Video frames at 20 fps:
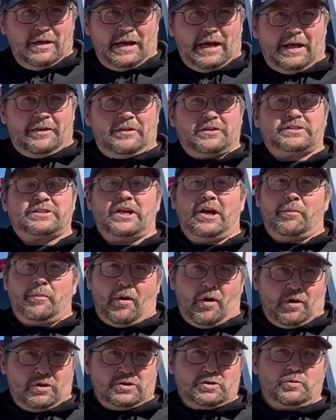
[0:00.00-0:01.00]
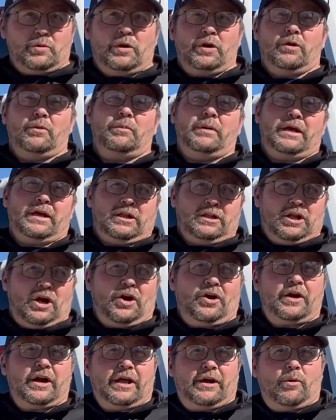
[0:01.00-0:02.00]
And the sale barns will be
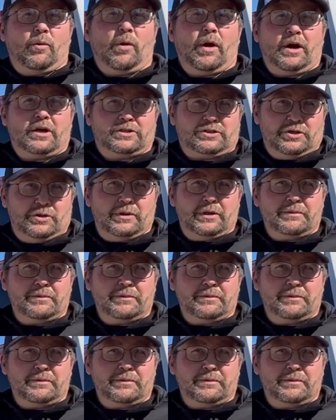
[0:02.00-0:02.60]
alert and aware to it.